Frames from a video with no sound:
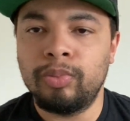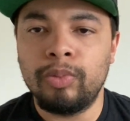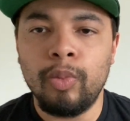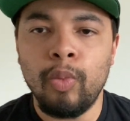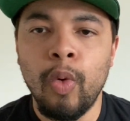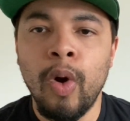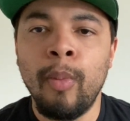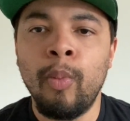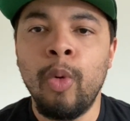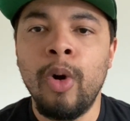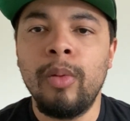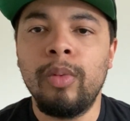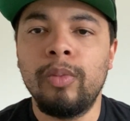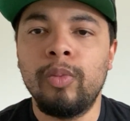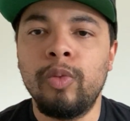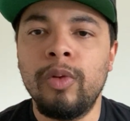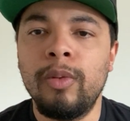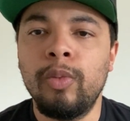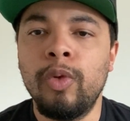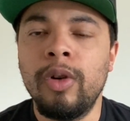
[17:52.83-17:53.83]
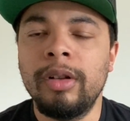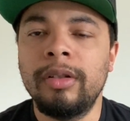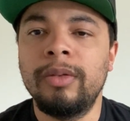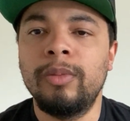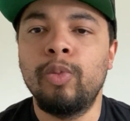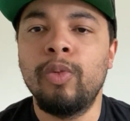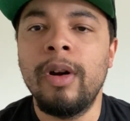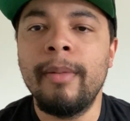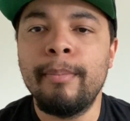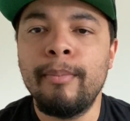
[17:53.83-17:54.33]
what
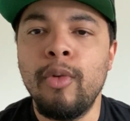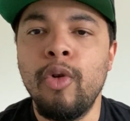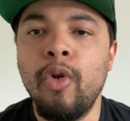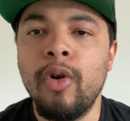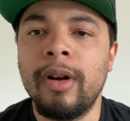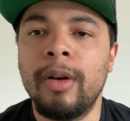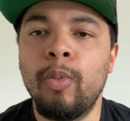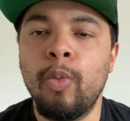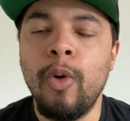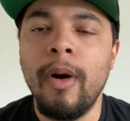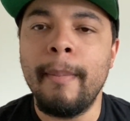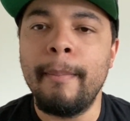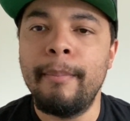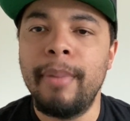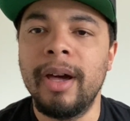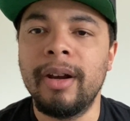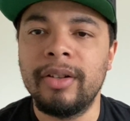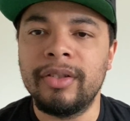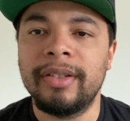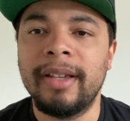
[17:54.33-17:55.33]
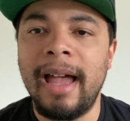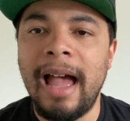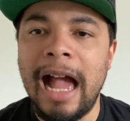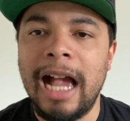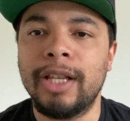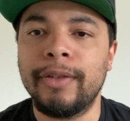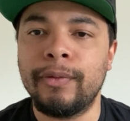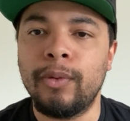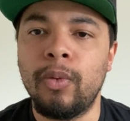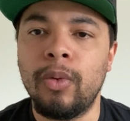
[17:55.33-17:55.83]
more and what better to
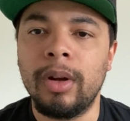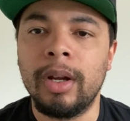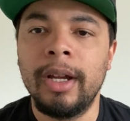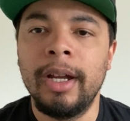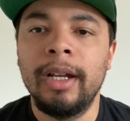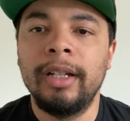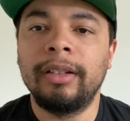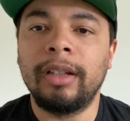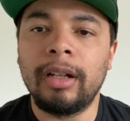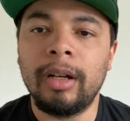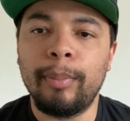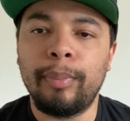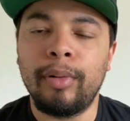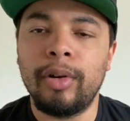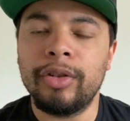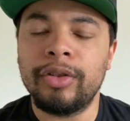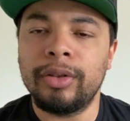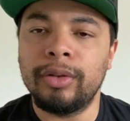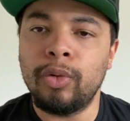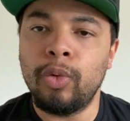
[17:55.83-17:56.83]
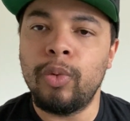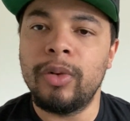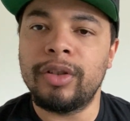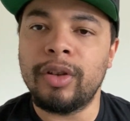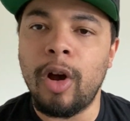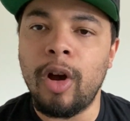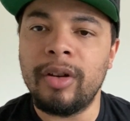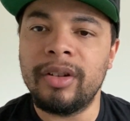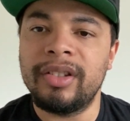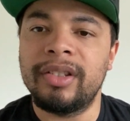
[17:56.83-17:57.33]
ask for than a person who is
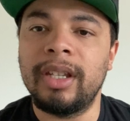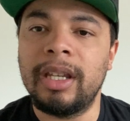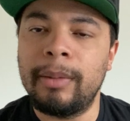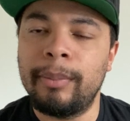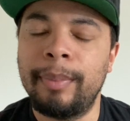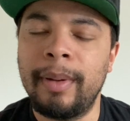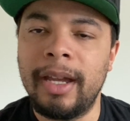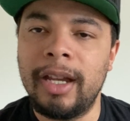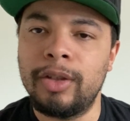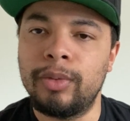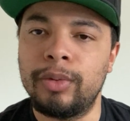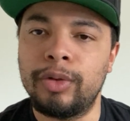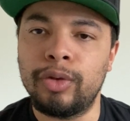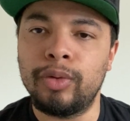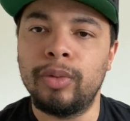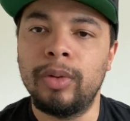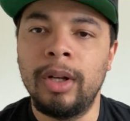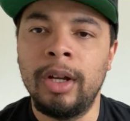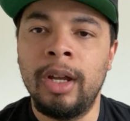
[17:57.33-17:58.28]
on the same page with you?